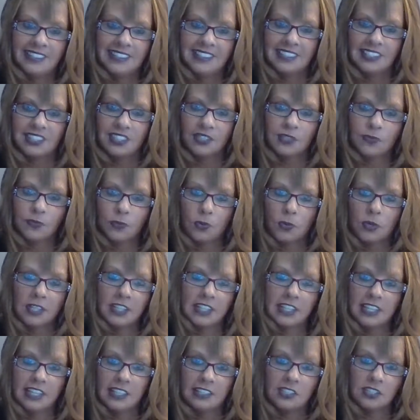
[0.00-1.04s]
This is for
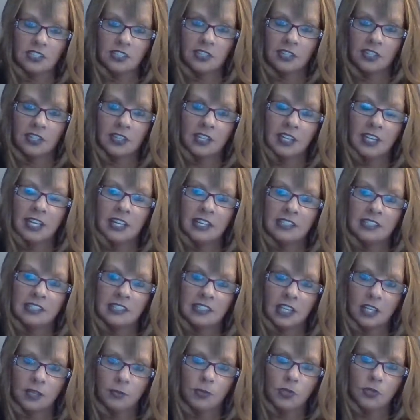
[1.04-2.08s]
Cancer,
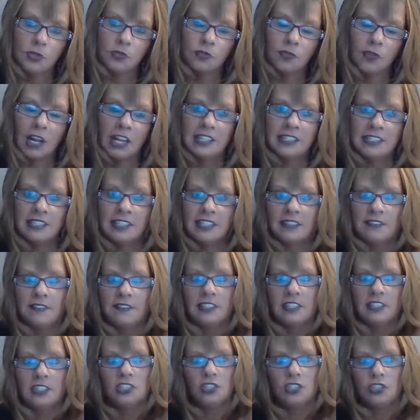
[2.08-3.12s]
Sun, Moon, Rising,
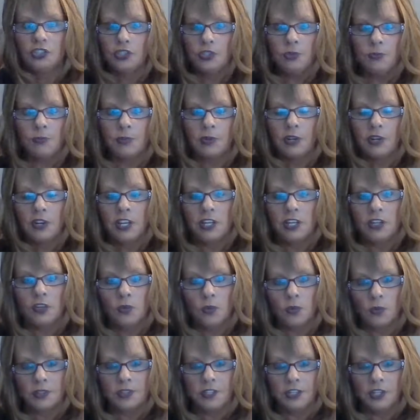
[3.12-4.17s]
Venus, Jupiter, and
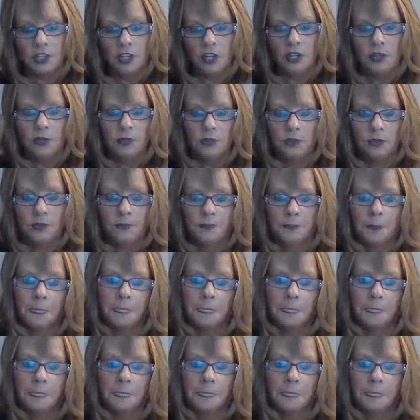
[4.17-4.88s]
North Node.